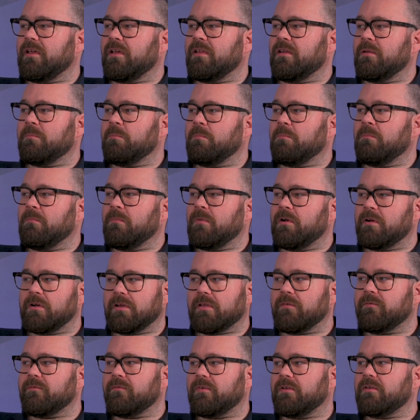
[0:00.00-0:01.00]
an
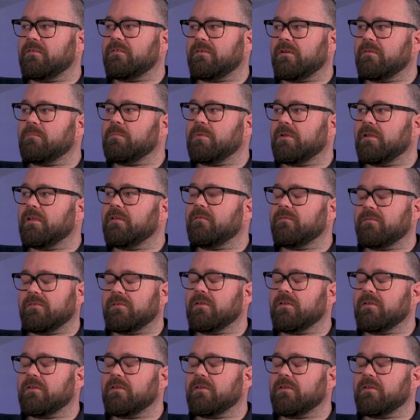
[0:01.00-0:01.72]
American feature, I believe.